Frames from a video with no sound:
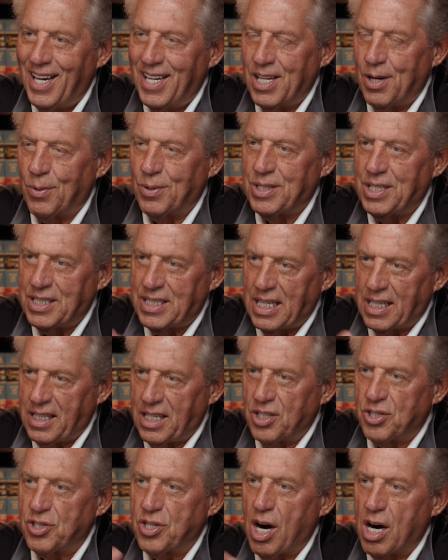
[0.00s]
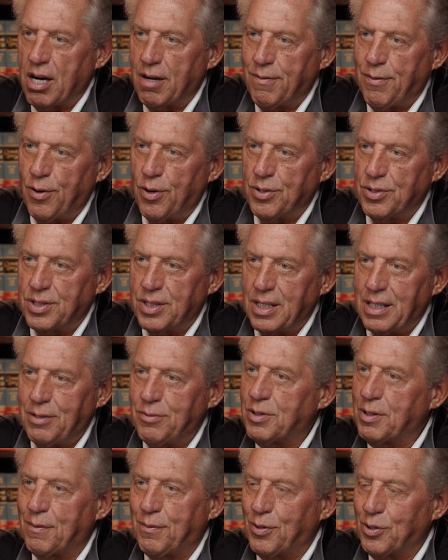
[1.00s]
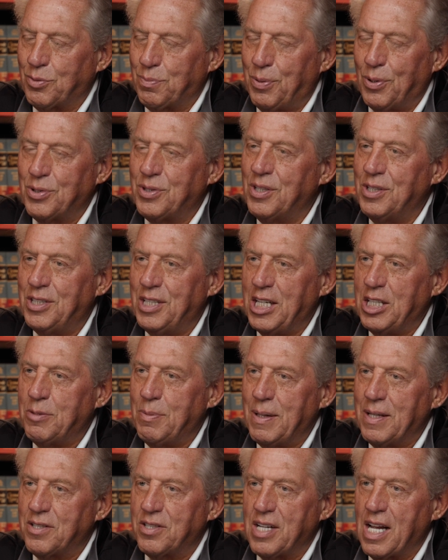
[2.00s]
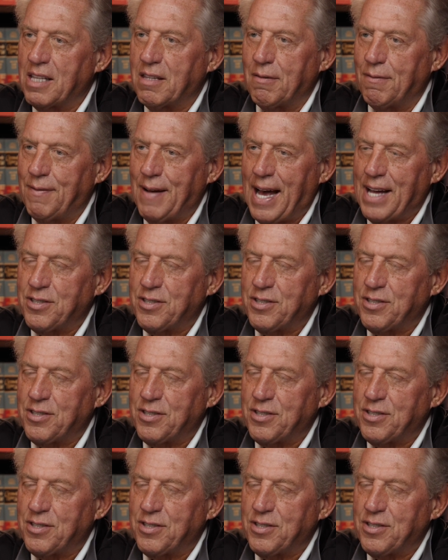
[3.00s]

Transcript: In other words, he said, get started first. He was the first person to teach me it's not the